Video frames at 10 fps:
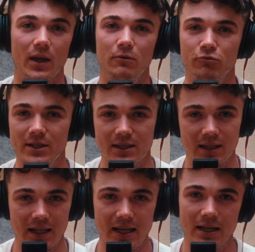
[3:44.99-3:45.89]
I
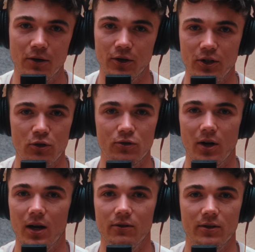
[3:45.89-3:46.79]
recently got a new
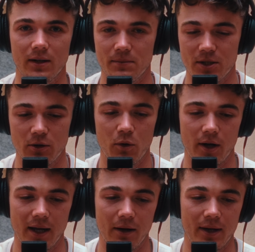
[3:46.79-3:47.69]
driver and I'm still
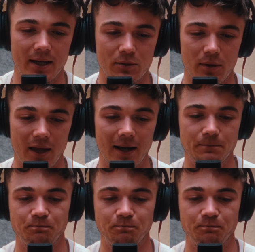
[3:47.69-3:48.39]
working out kinks with that.